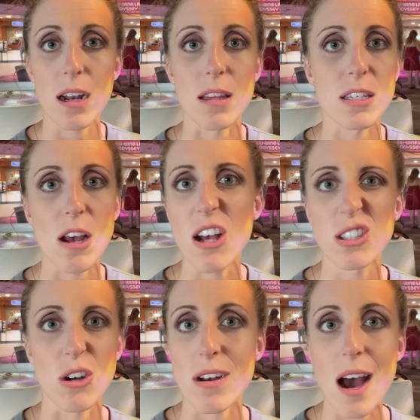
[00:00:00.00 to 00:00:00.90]
in the sauce.
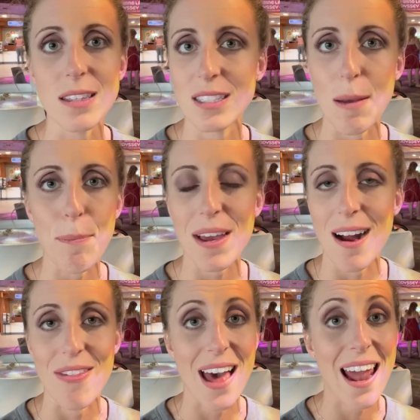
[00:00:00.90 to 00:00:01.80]
They're not skimping
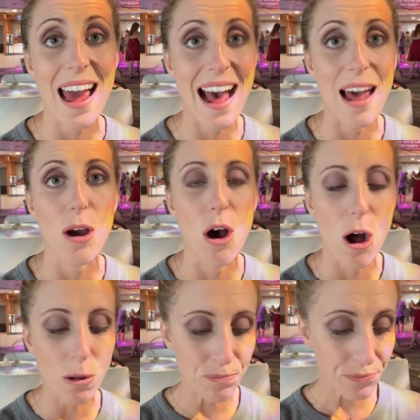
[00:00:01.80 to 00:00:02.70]
on that at
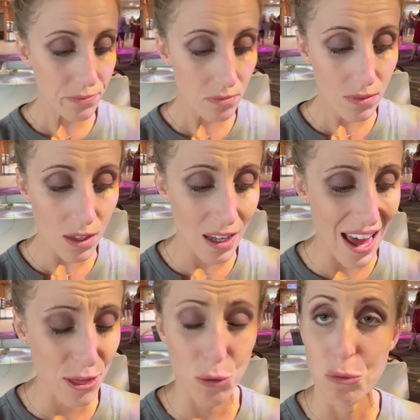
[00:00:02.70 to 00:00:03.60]
all.
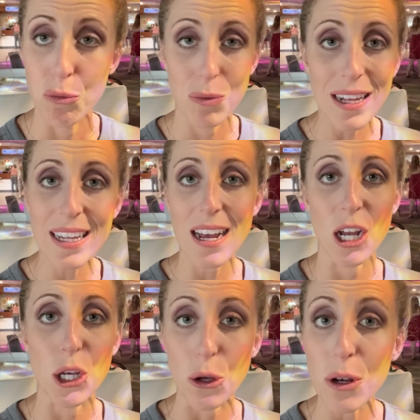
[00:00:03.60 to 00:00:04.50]
And they're really a
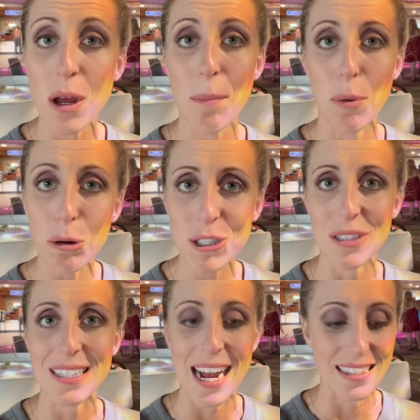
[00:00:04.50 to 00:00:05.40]
good
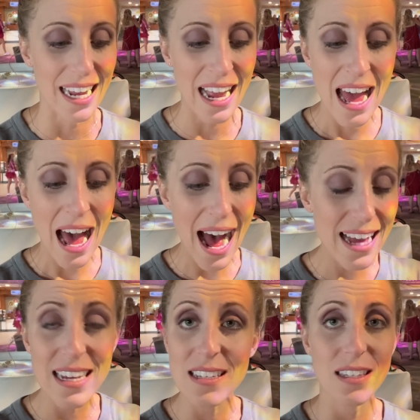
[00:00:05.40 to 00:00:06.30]
portion size. Like,
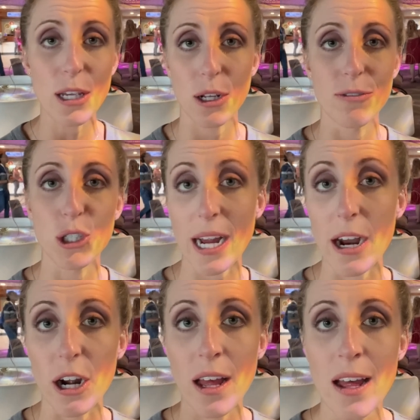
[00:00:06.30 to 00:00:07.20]
I easily could have
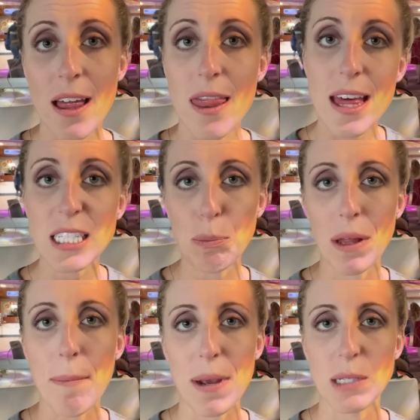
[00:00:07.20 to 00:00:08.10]
shared this
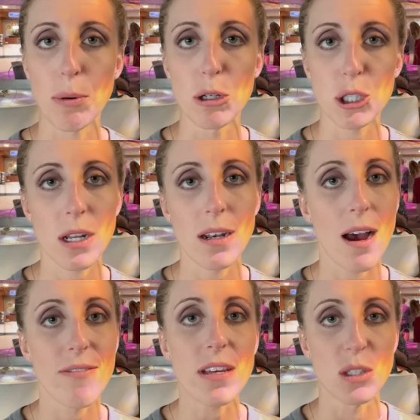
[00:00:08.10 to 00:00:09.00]
plant-based portion
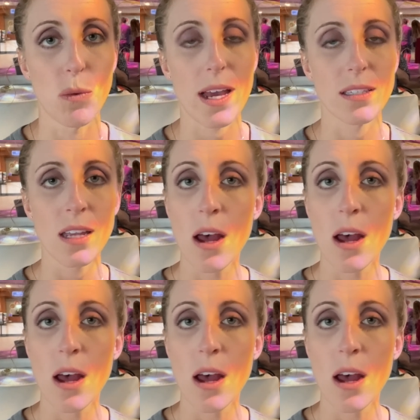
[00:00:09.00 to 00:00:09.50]
of these wings